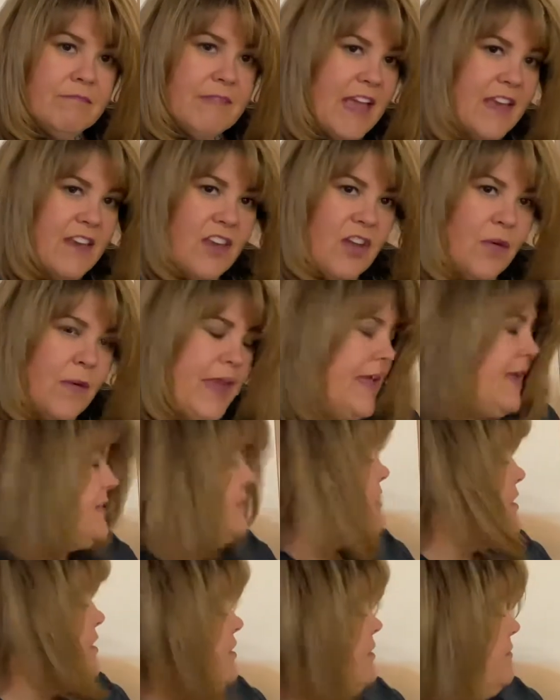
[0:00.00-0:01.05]
And no
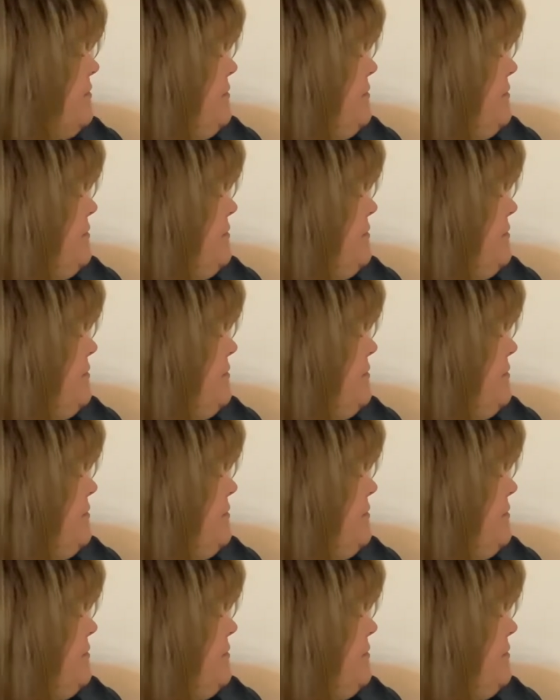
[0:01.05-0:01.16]
answer.